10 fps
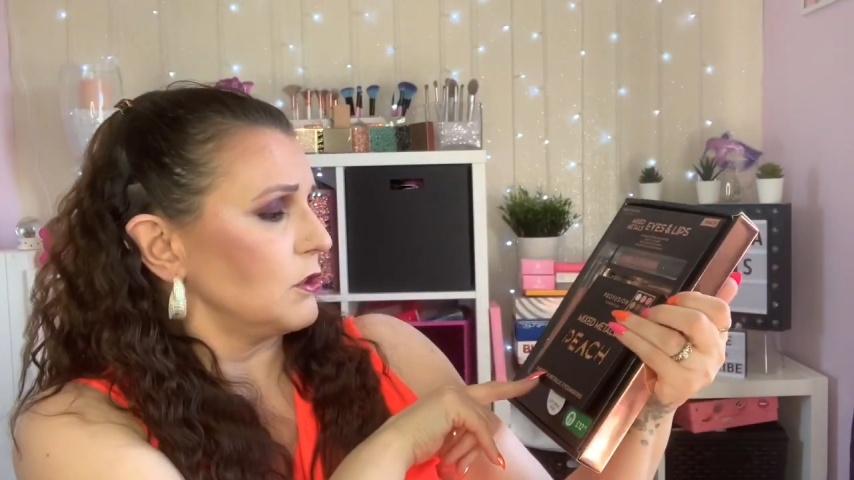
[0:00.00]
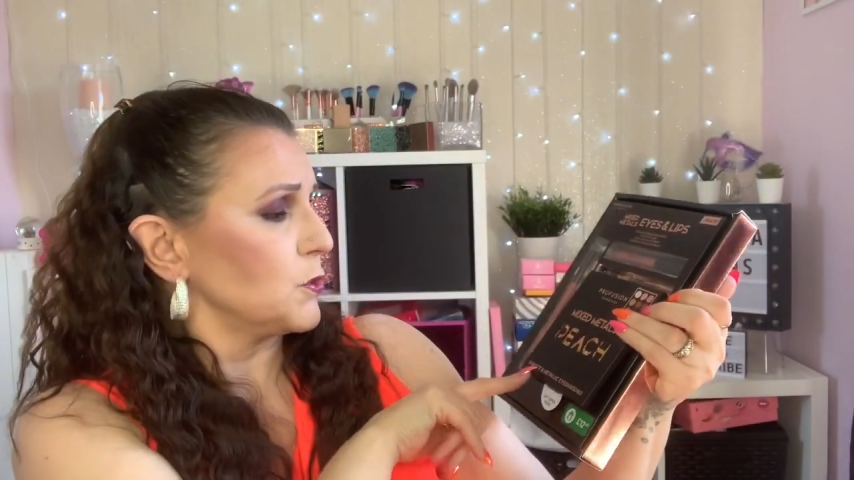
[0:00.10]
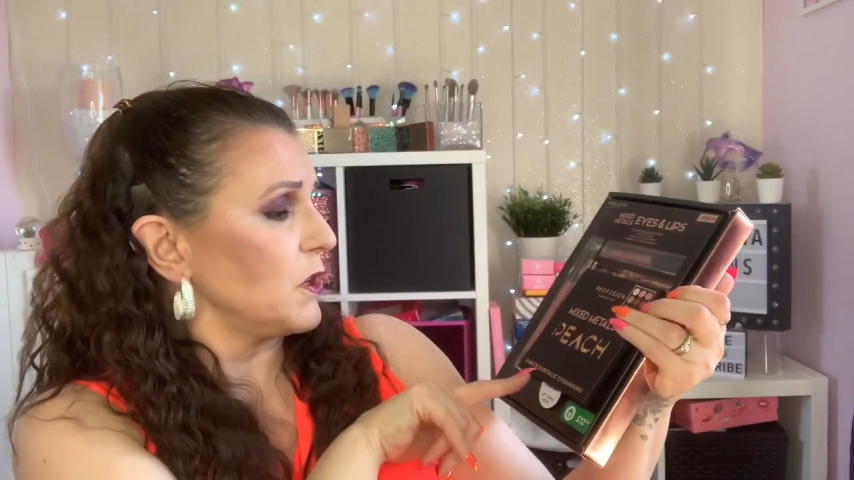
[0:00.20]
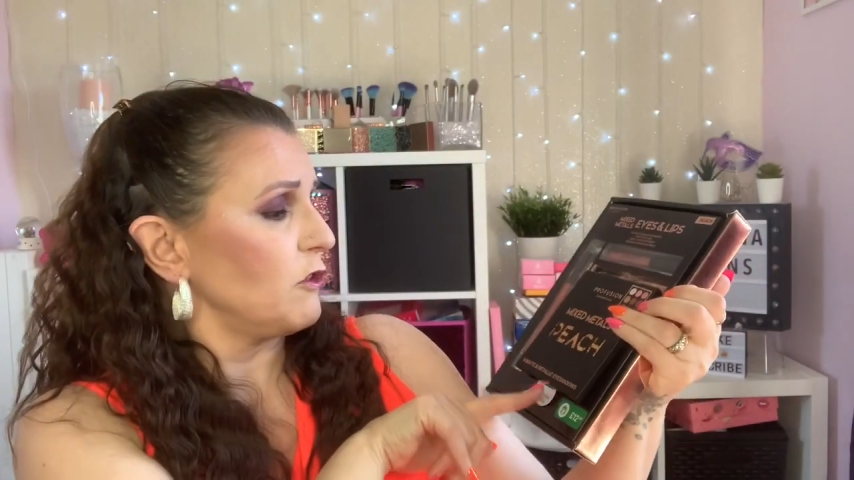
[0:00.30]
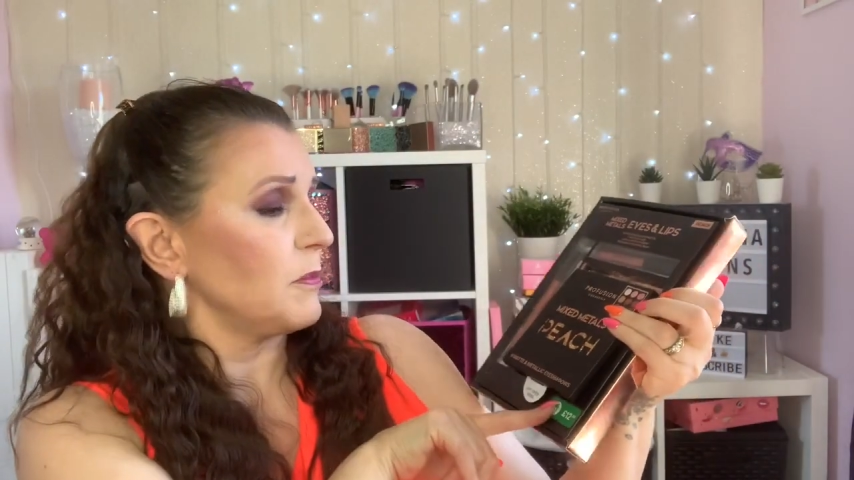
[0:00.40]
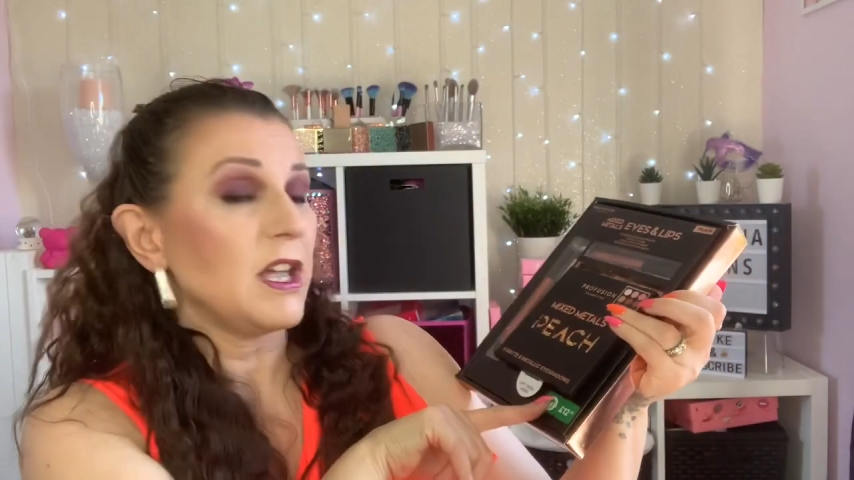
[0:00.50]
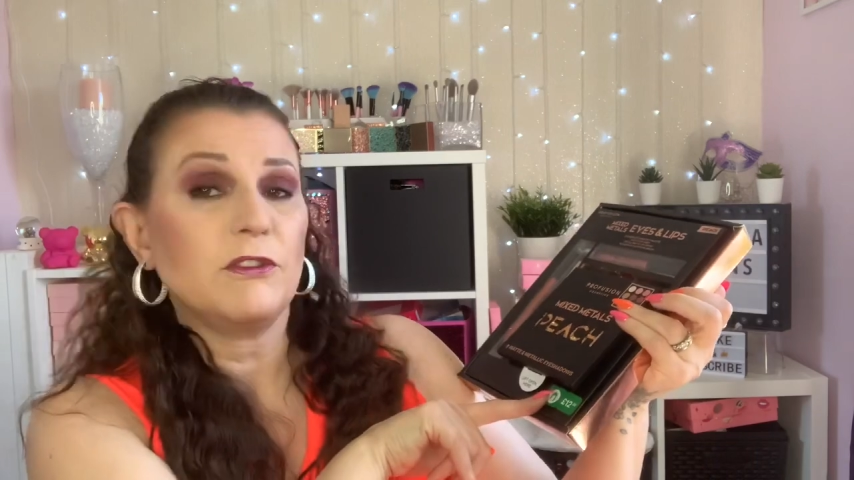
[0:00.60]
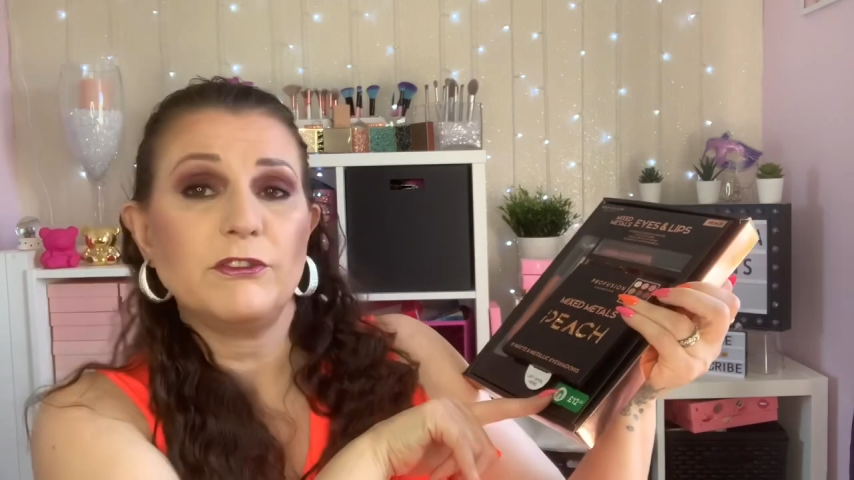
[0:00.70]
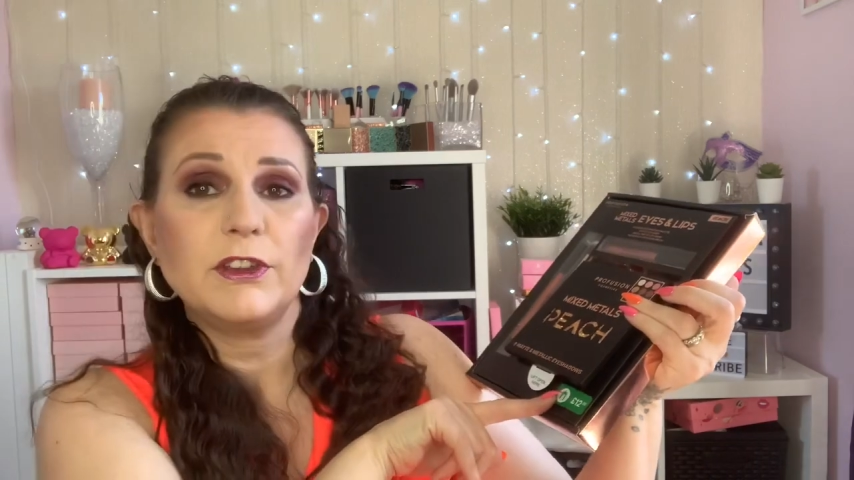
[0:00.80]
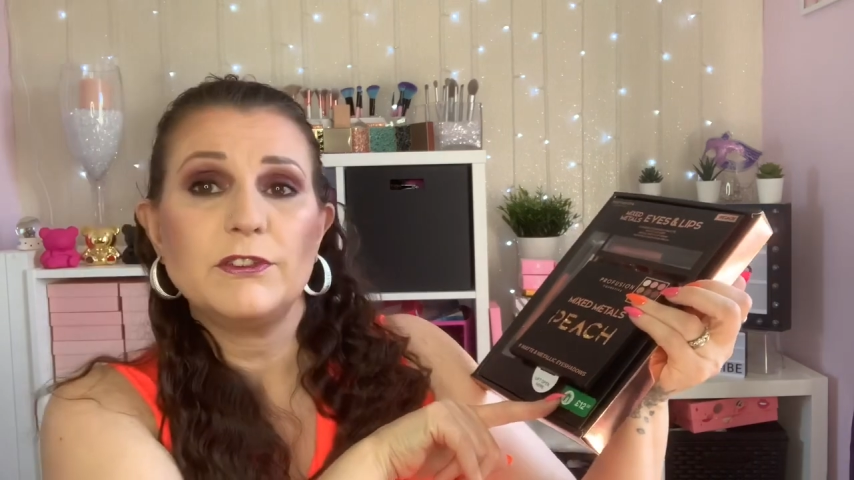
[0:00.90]

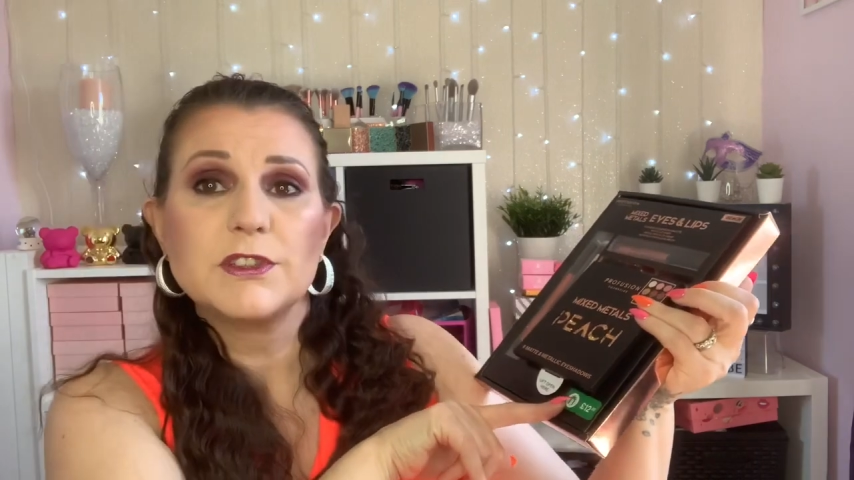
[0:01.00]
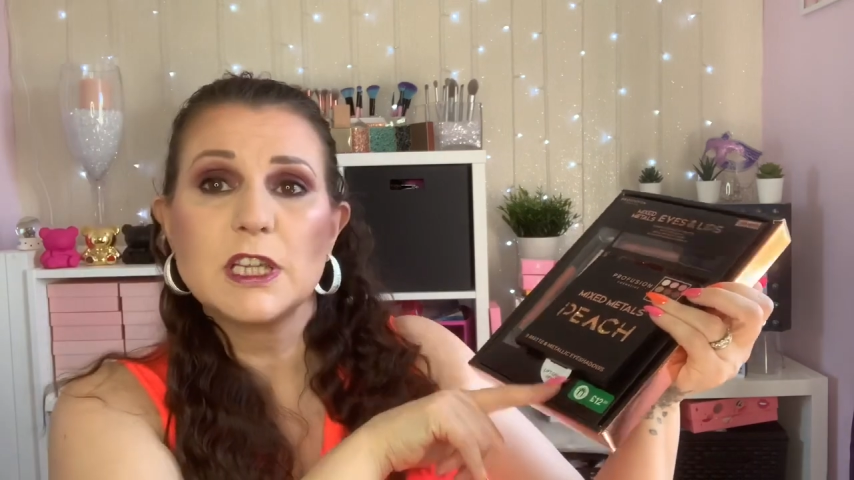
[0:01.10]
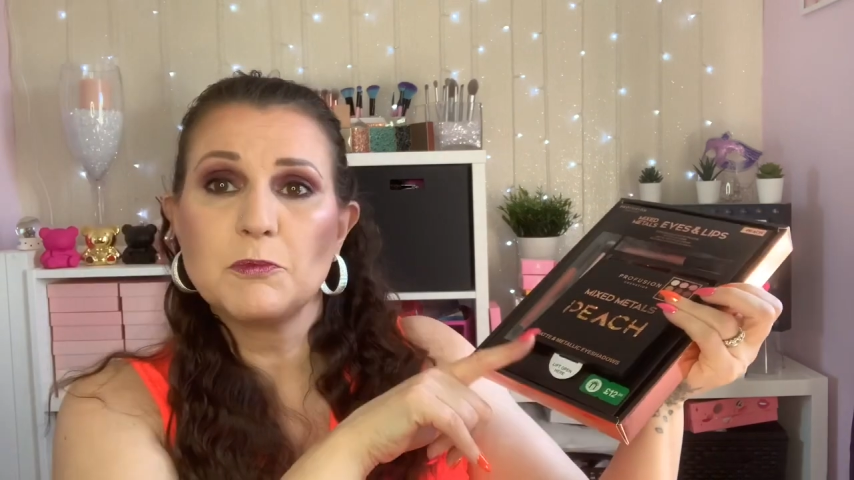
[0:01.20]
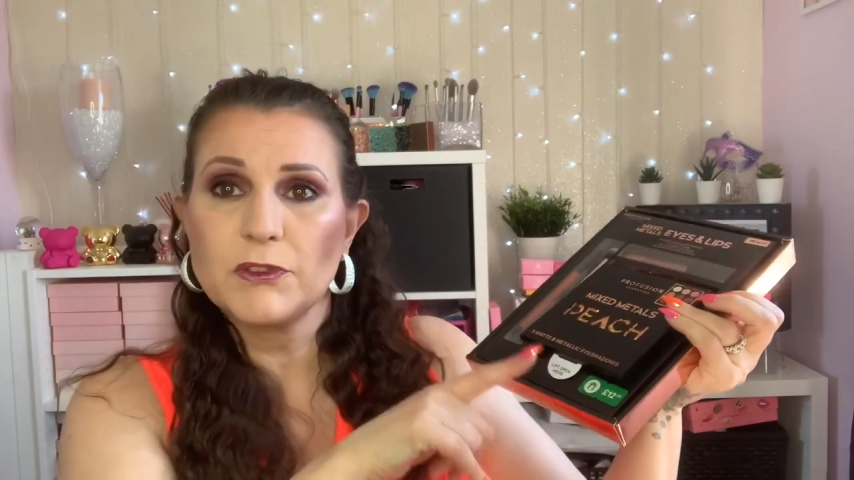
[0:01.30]
£12.50,